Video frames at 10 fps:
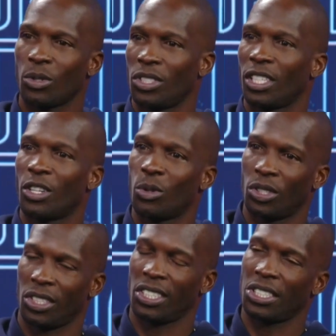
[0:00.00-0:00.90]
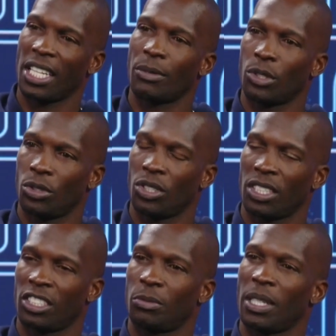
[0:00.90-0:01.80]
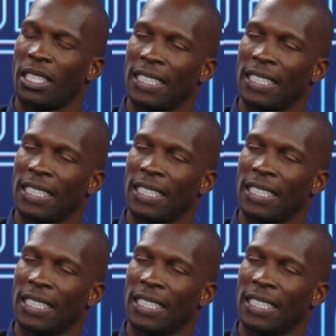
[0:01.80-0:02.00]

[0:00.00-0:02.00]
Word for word: and their coach is just like what you just explained.